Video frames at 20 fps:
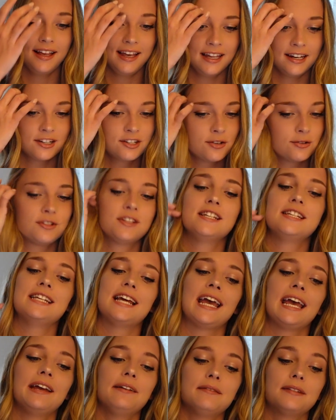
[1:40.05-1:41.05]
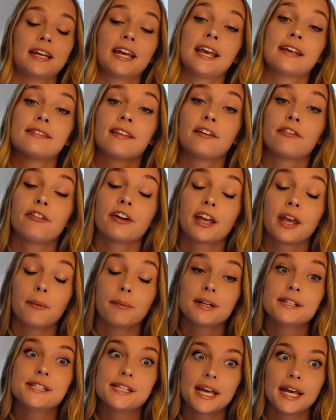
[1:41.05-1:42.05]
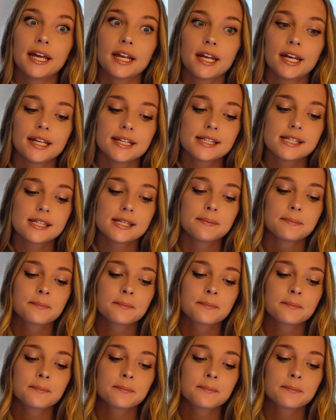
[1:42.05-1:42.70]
And it shows the date in case I forget what day it is.